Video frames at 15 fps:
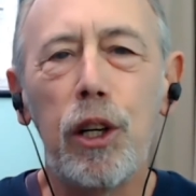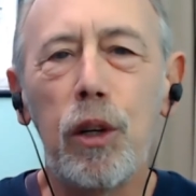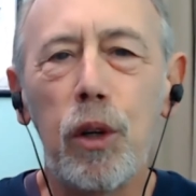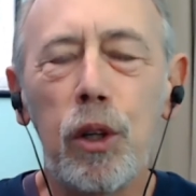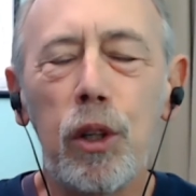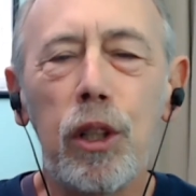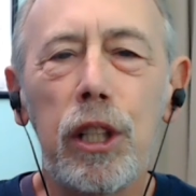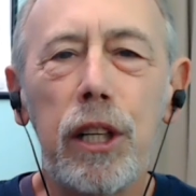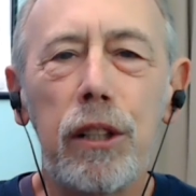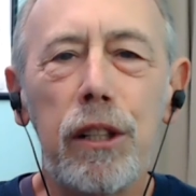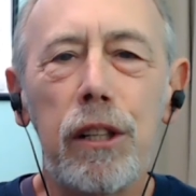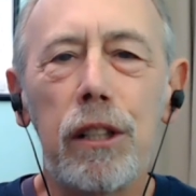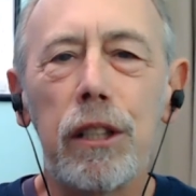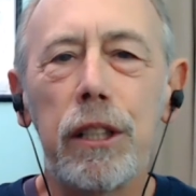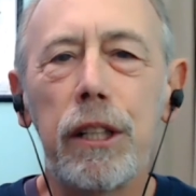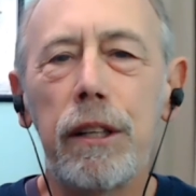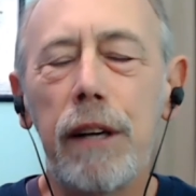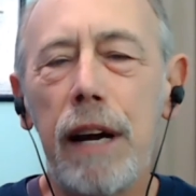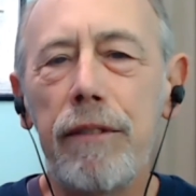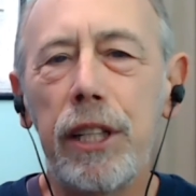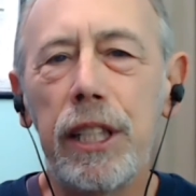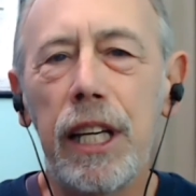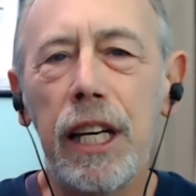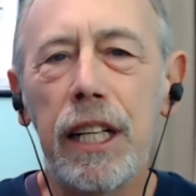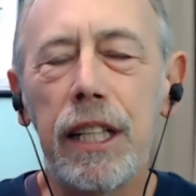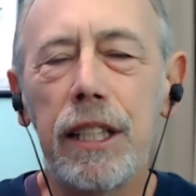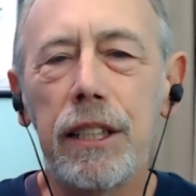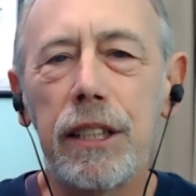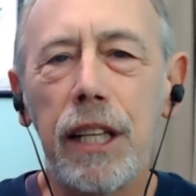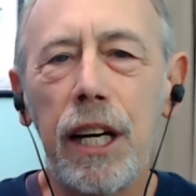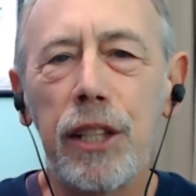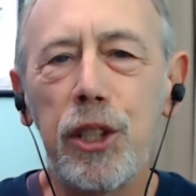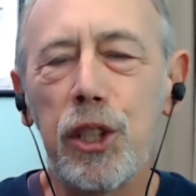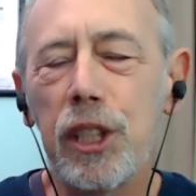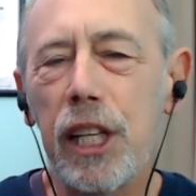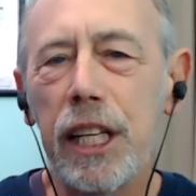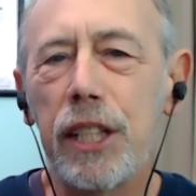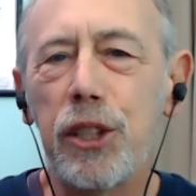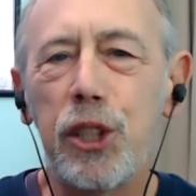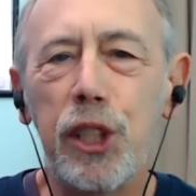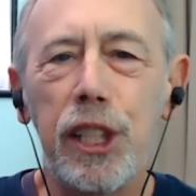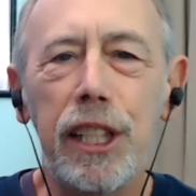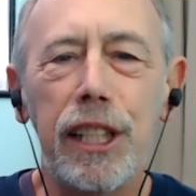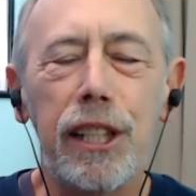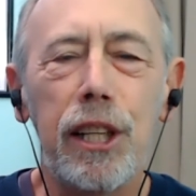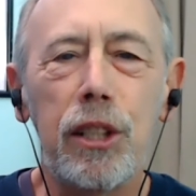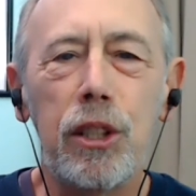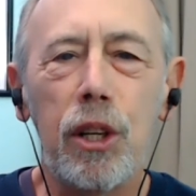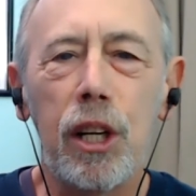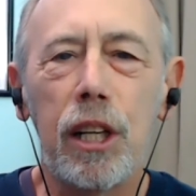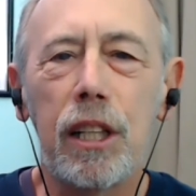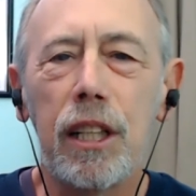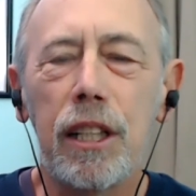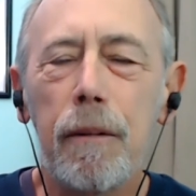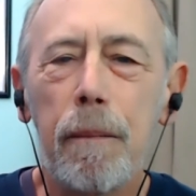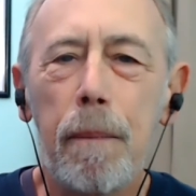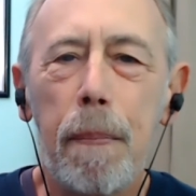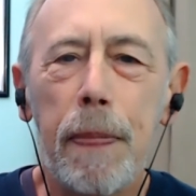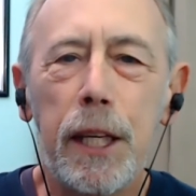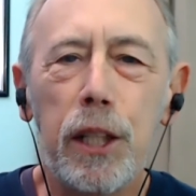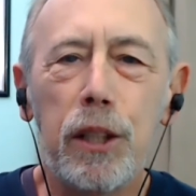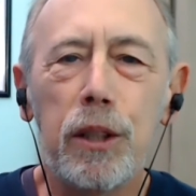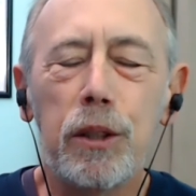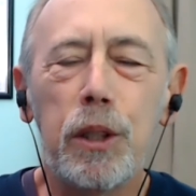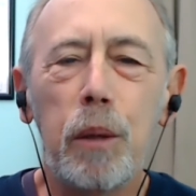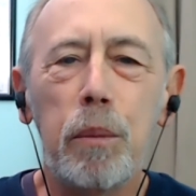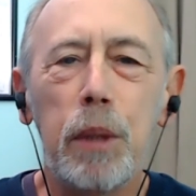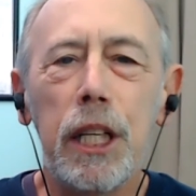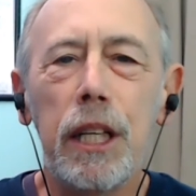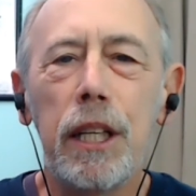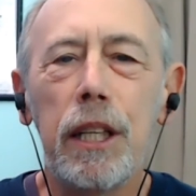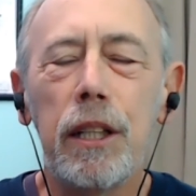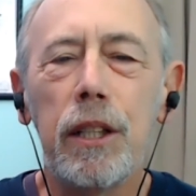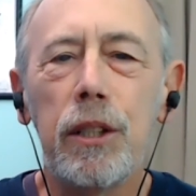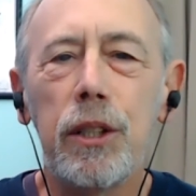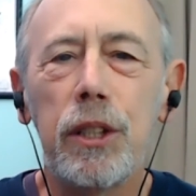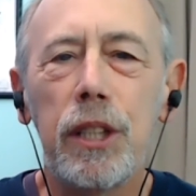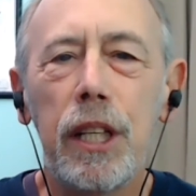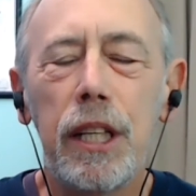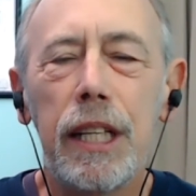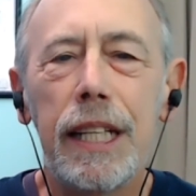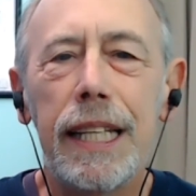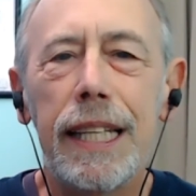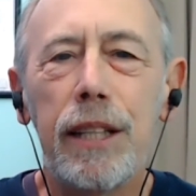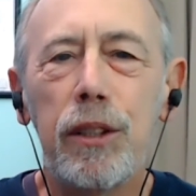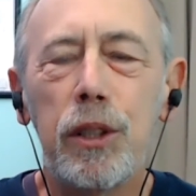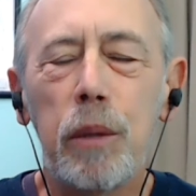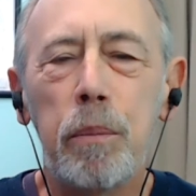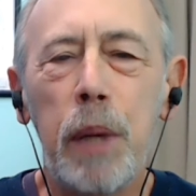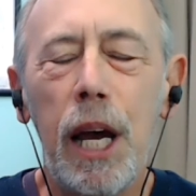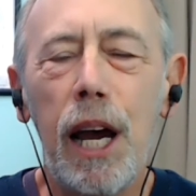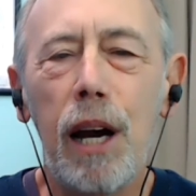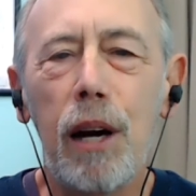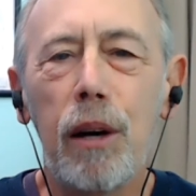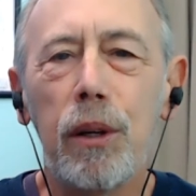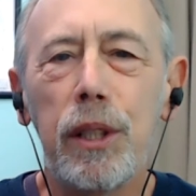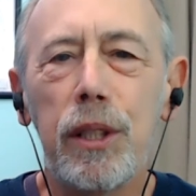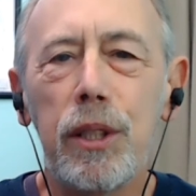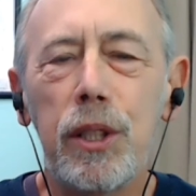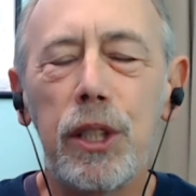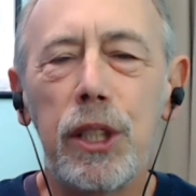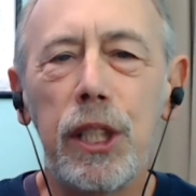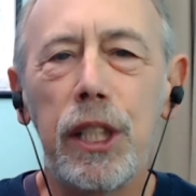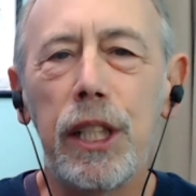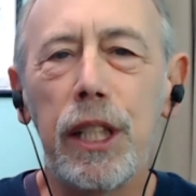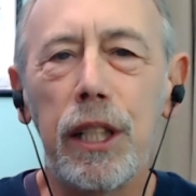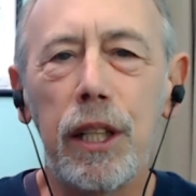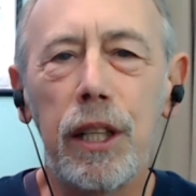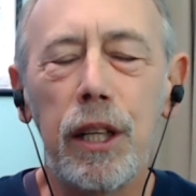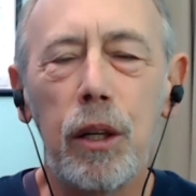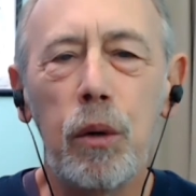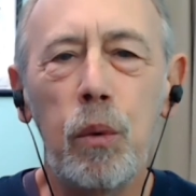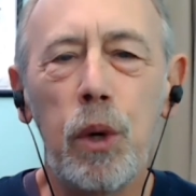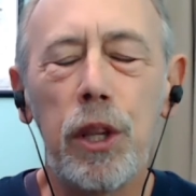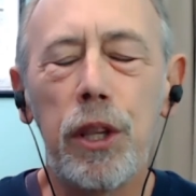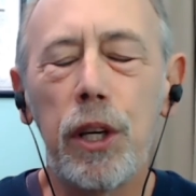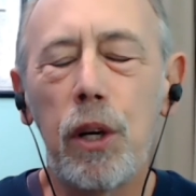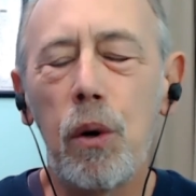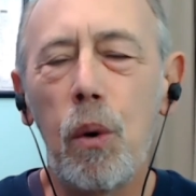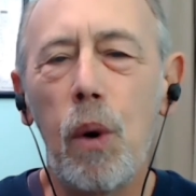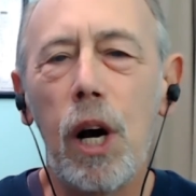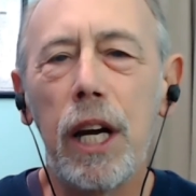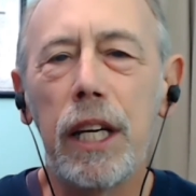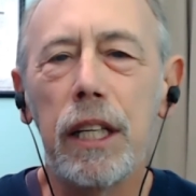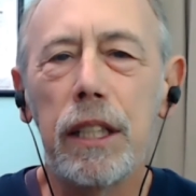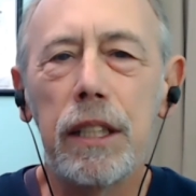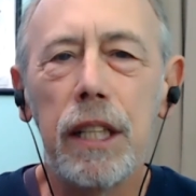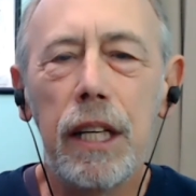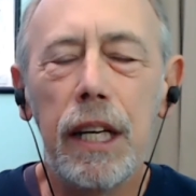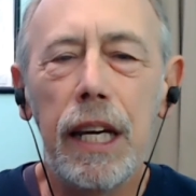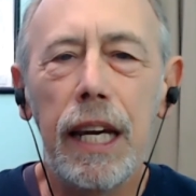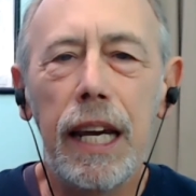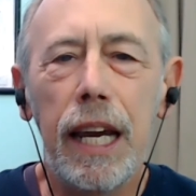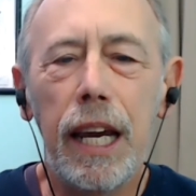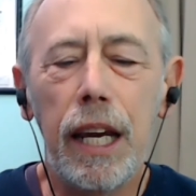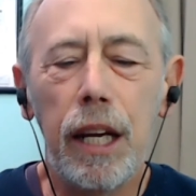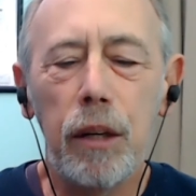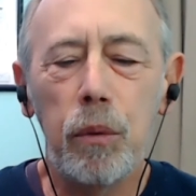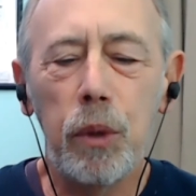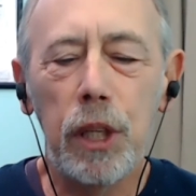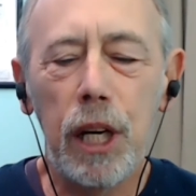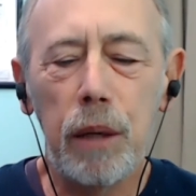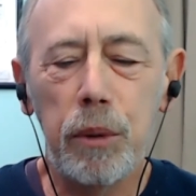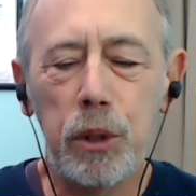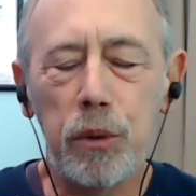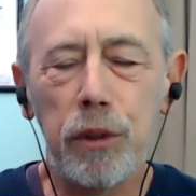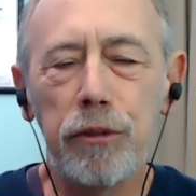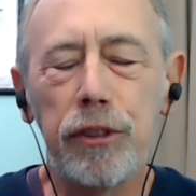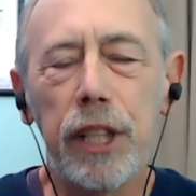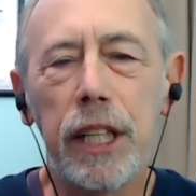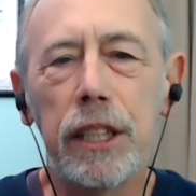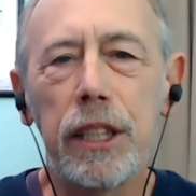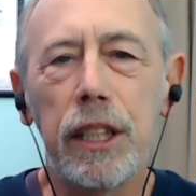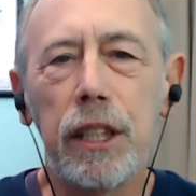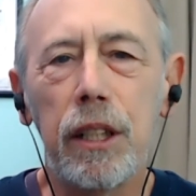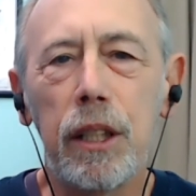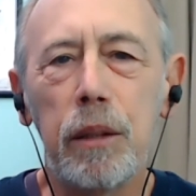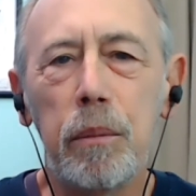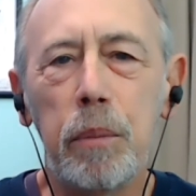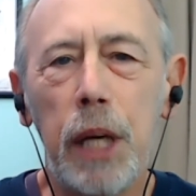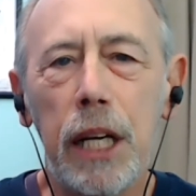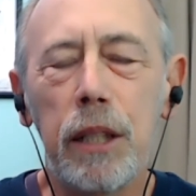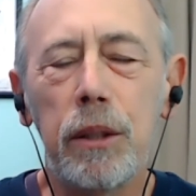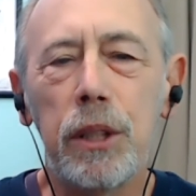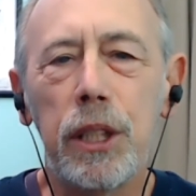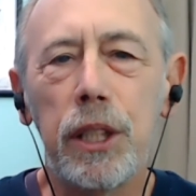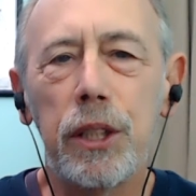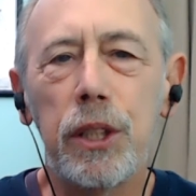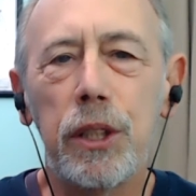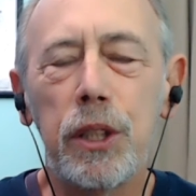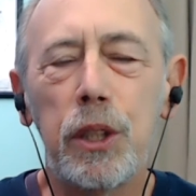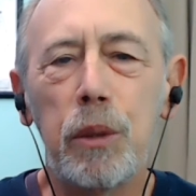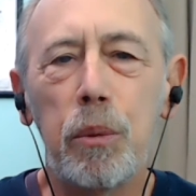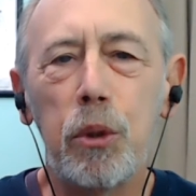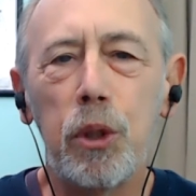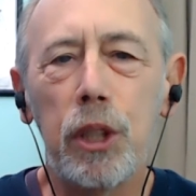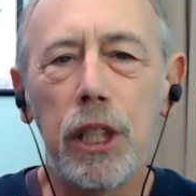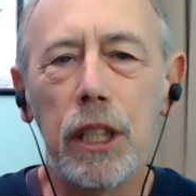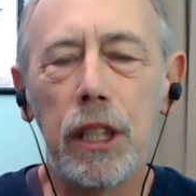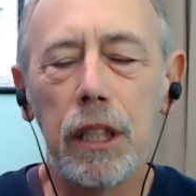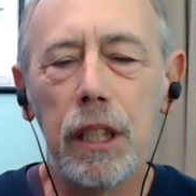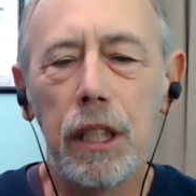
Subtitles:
earlier and earlier every day because I just like sitting in the dark. To me, there's a power in sitting with the quiet. And when I was reflecting on BioTouch this morning,